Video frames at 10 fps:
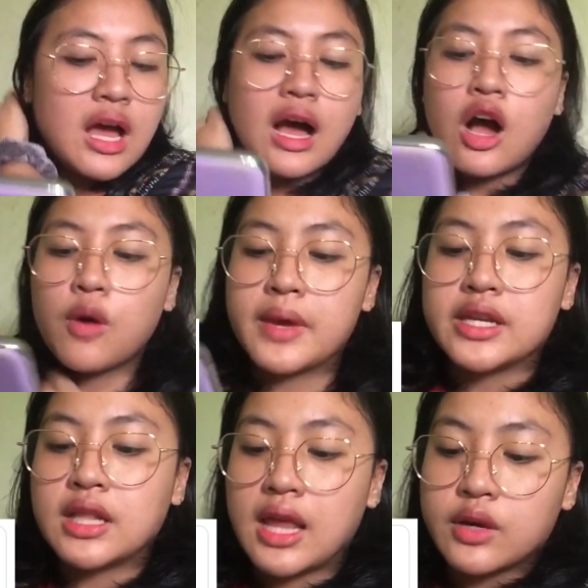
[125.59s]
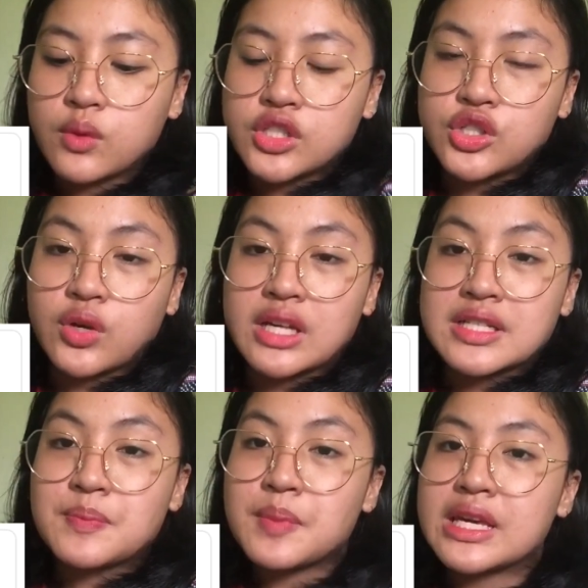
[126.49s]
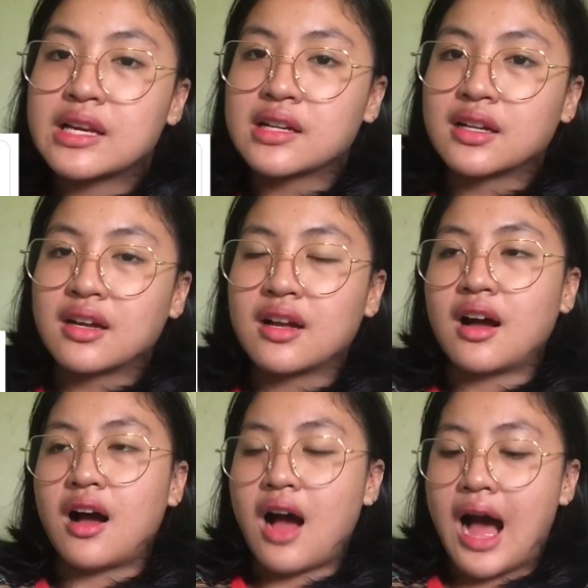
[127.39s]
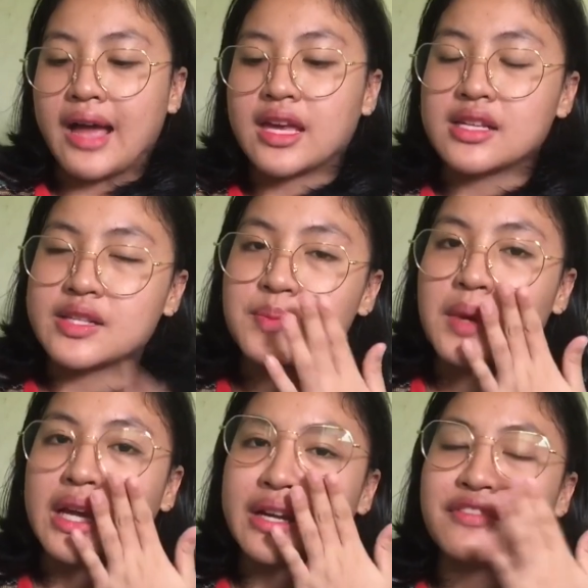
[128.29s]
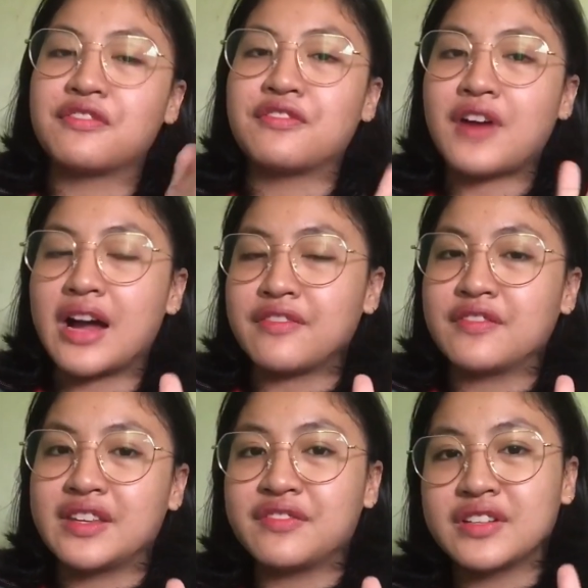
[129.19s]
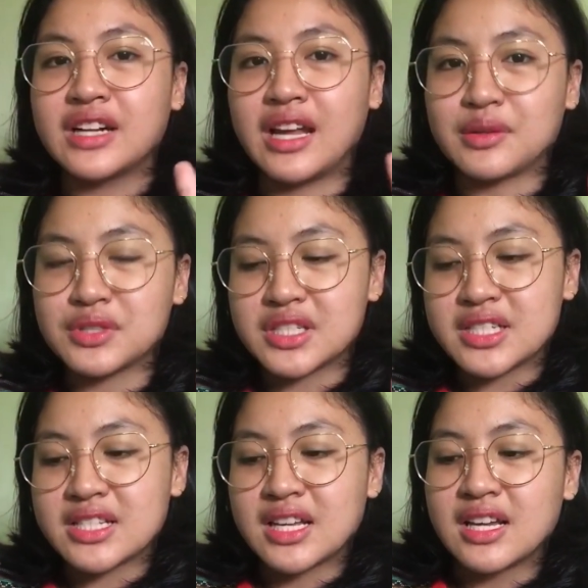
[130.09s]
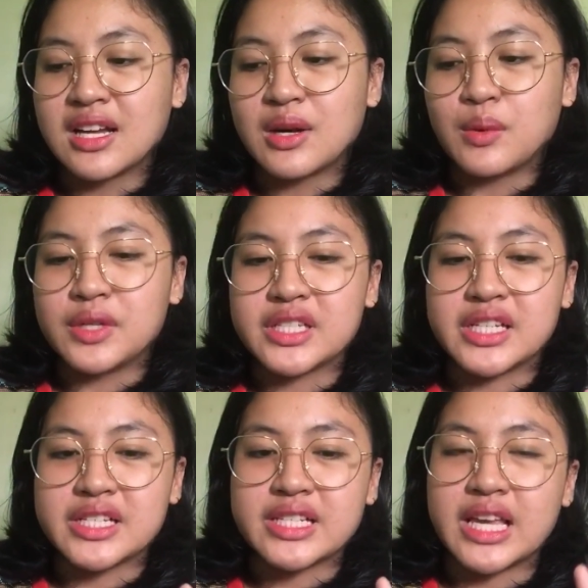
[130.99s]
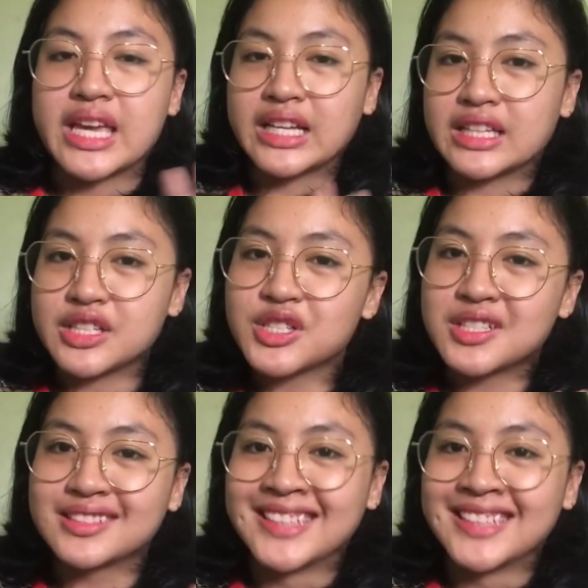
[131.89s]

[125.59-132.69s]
How many language you can speak? I can speak five different languages, which is English.